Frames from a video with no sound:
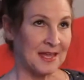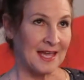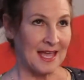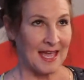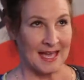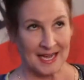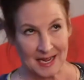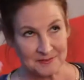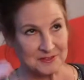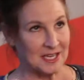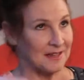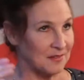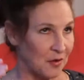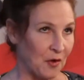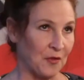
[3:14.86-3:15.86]
and I've
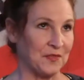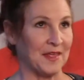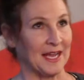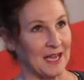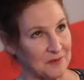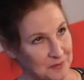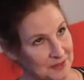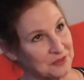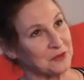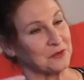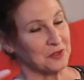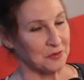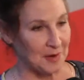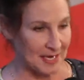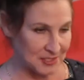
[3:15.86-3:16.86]
done the whole thing. I went through
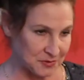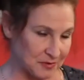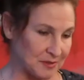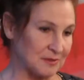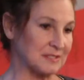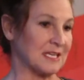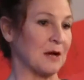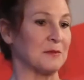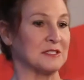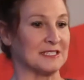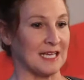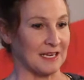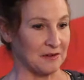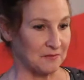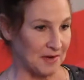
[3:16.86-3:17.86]
the grassroots. I was
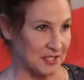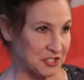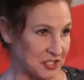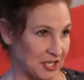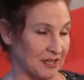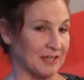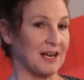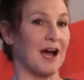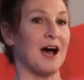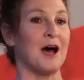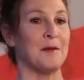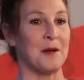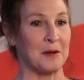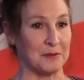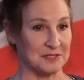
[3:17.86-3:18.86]
second vice chair in
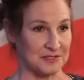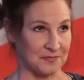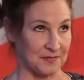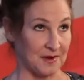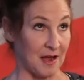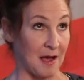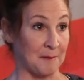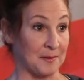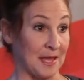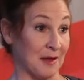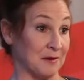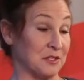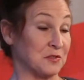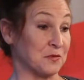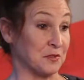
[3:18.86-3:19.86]
Cobb. I was Cobb
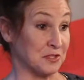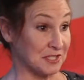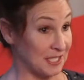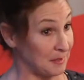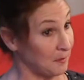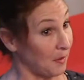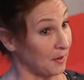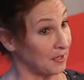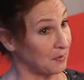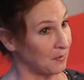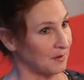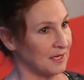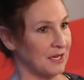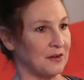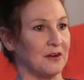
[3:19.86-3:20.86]
County's first Tea Party
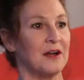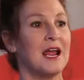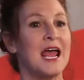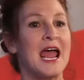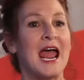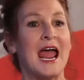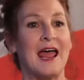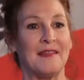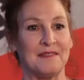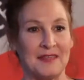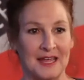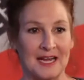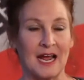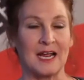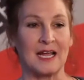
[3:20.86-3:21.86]
coordinator, and
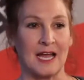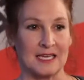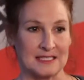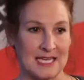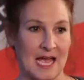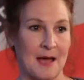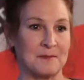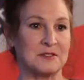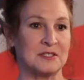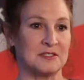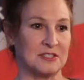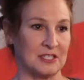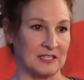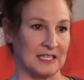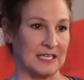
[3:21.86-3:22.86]
then I got tapped
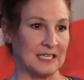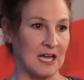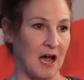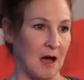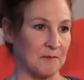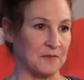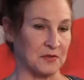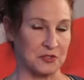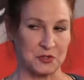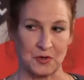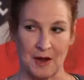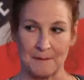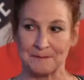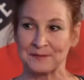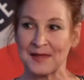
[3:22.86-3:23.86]
to lead Cobb for
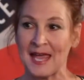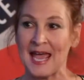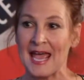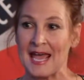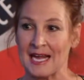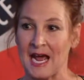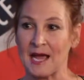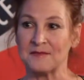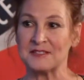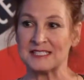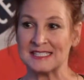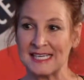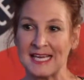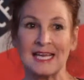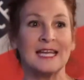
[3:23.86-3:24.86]
Trump. And I've
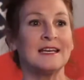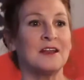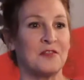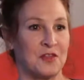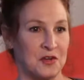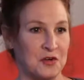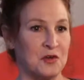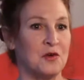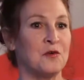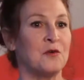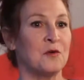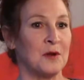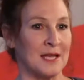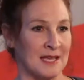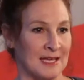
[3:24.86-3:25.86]
seen the
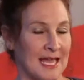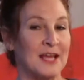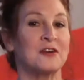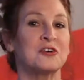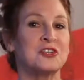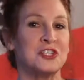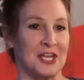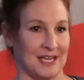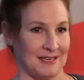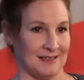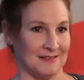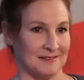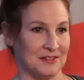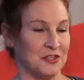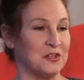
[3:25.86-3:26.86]
new energy,
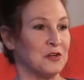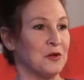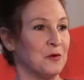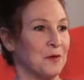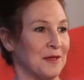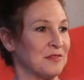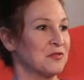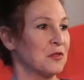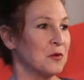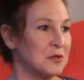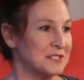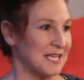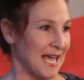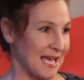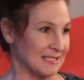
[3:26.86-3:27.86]
the new
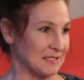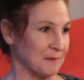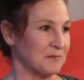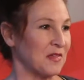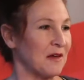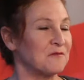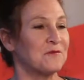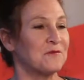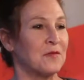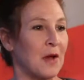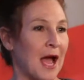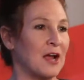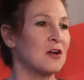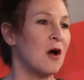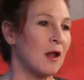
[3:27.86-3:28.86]
enthusiasm,
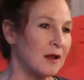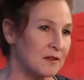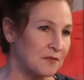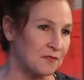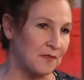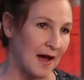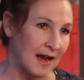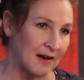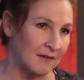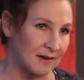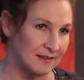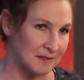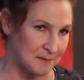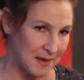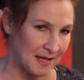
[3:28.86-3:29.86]
I call it fire
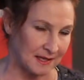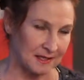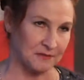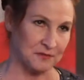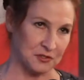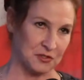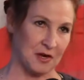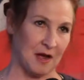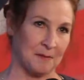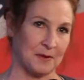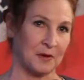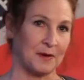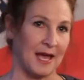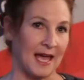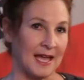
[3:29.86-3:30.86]
in the belly for Trump,
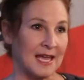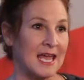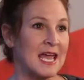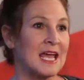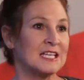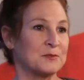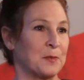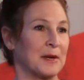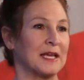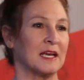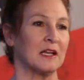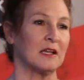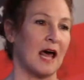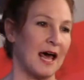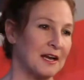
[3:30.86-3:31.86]
okay? It's bringing
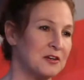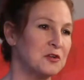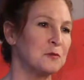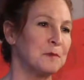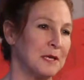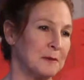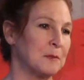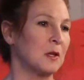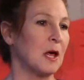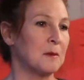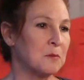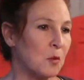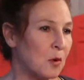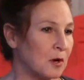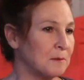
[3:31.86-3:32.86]
a lot of new people
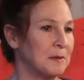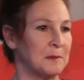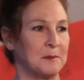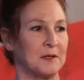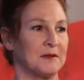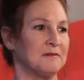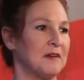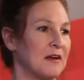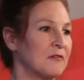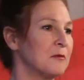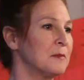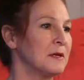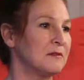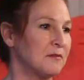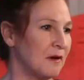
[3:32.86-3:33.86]
on board. People have never
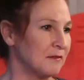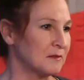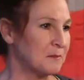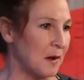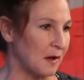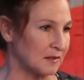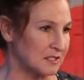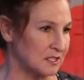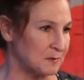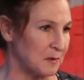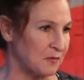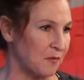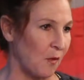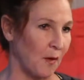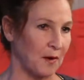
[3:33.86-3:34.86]
been involved in politics
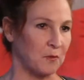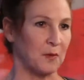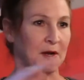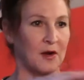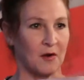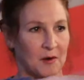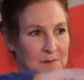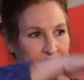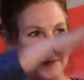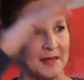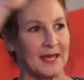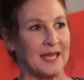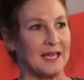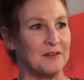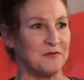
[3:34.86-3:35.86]
before, and we are a
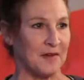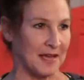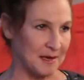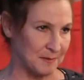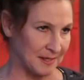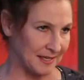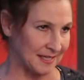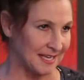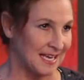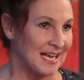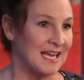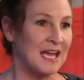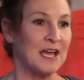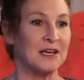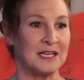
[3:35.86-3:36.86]
big family.
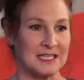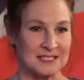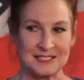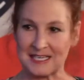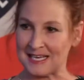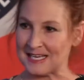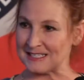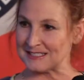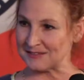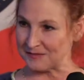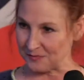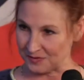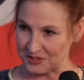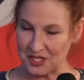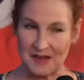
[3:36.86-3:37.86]
And as
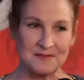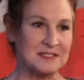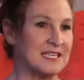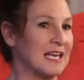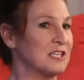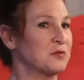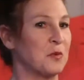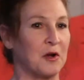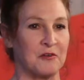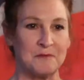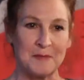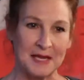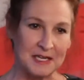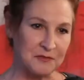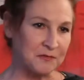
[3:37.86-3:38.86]
Jeff says, we are of
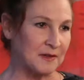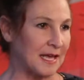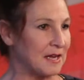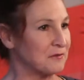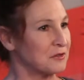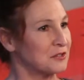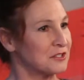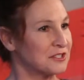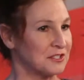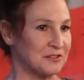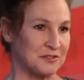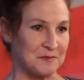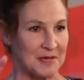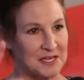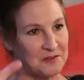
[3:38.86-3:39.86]
many flavors.
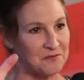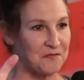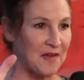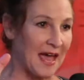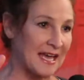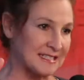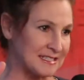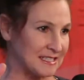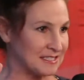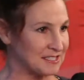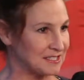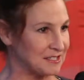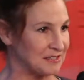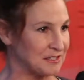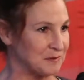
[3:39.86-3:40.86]
There's many
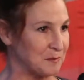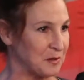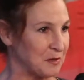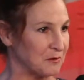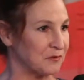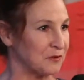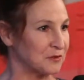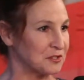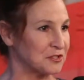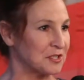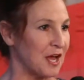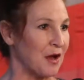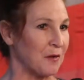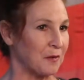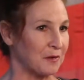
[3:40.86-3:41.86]
facets to this beautiful
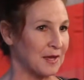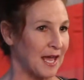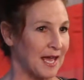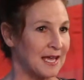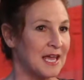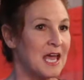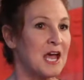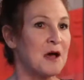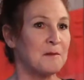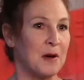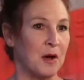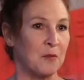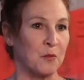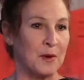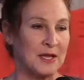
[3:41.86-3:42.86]
stone, okay?
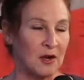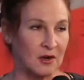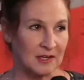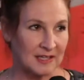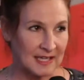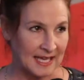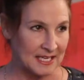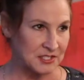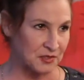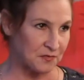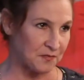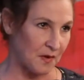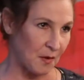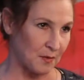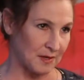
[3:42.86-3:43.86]
But we are laser
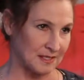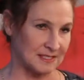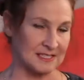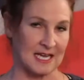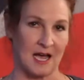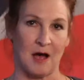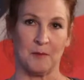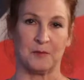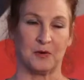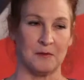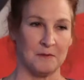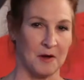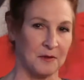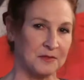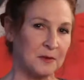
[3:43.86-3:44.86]
focused to help
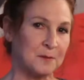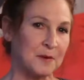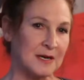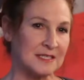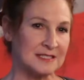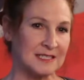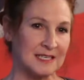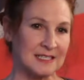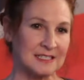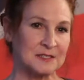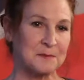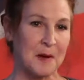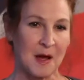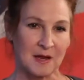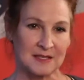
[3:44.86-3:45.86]
promote the president's
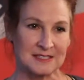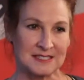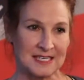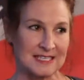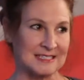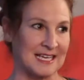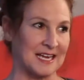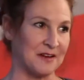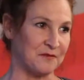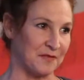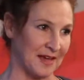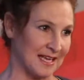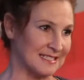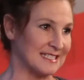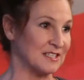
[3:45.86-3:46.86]
policies and
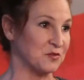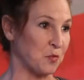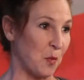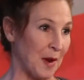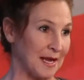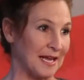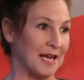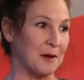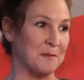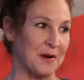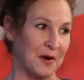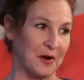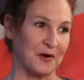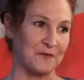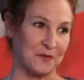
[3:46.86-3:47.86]
advance his winning
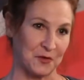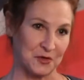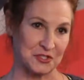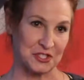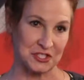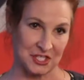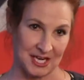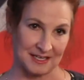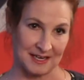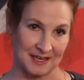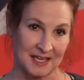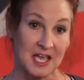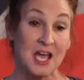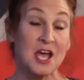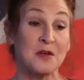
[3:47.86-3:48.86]
America First agenda.
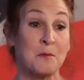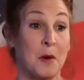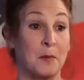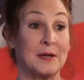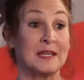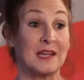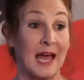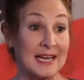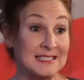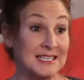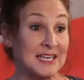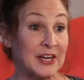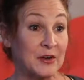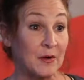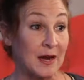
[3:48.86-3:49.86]
But we like to
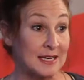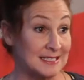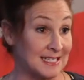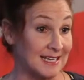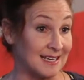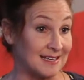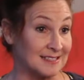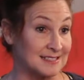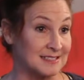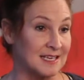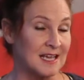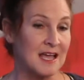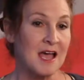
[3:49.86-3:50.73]
hear ideas.